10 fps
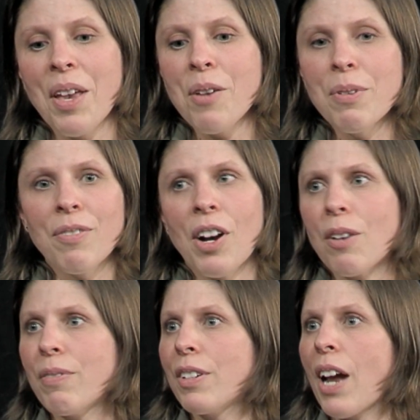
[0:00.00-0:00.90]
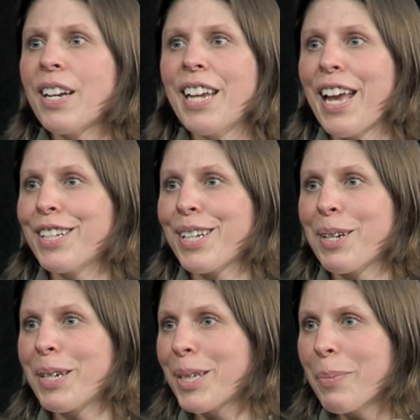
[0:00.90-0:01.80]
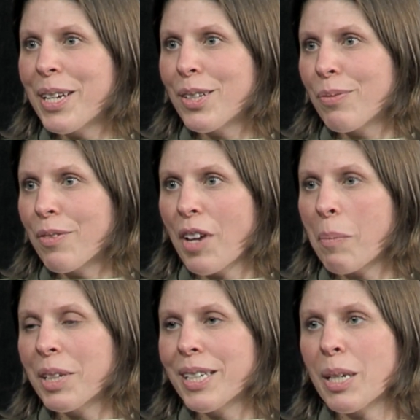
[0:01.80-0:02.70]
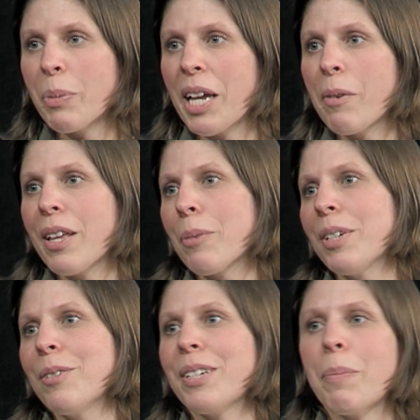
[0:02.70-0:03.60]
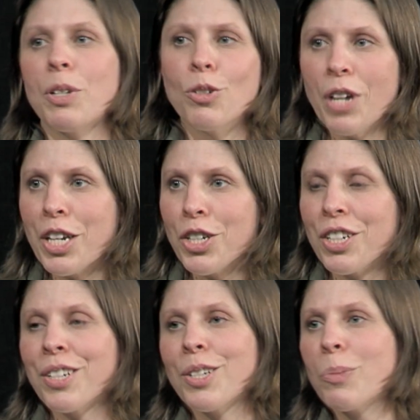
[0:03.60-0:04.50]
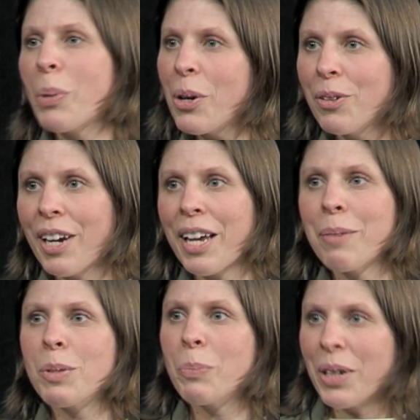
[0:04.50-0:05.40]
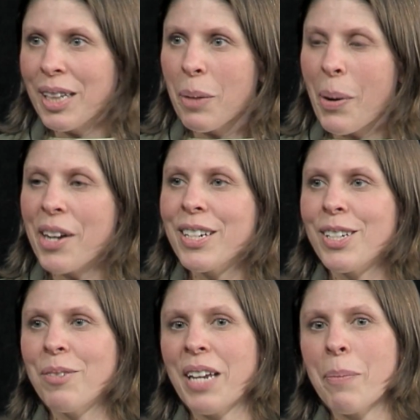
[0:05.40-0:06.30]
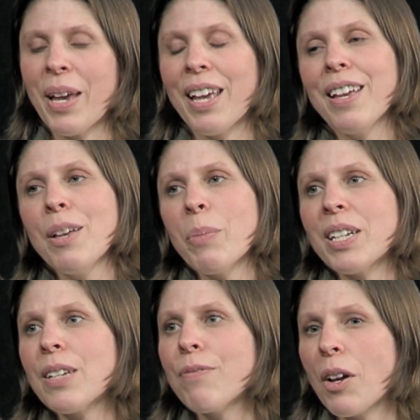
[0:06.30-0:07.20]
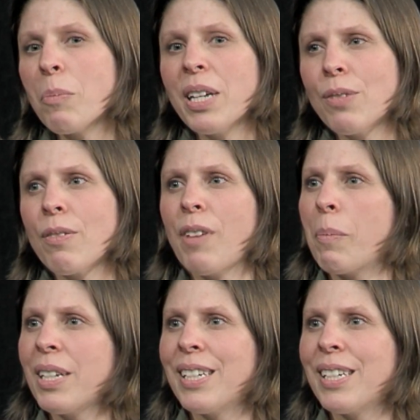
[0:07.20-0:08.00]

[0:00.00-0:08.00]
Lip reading: We've got over 90 hands-on exhibits for families to play with. We do demonstrations, programs, birthday parties, you name it. But it's a fun place for families to